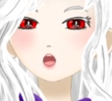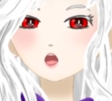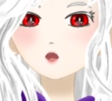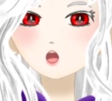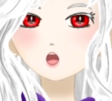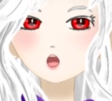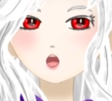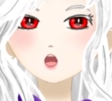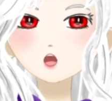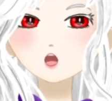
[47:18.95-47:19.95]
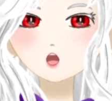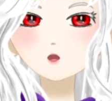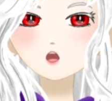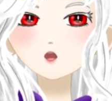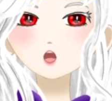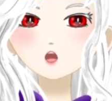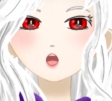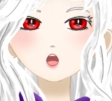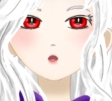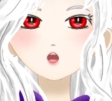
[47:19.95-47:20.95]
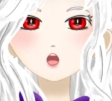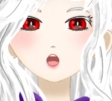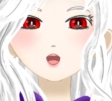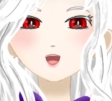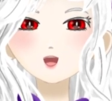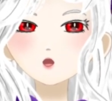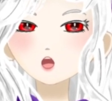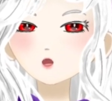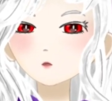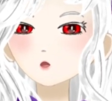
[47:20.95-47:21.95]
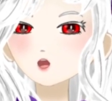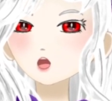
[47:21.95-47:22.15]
much his humor was so similar to Indie Mouse,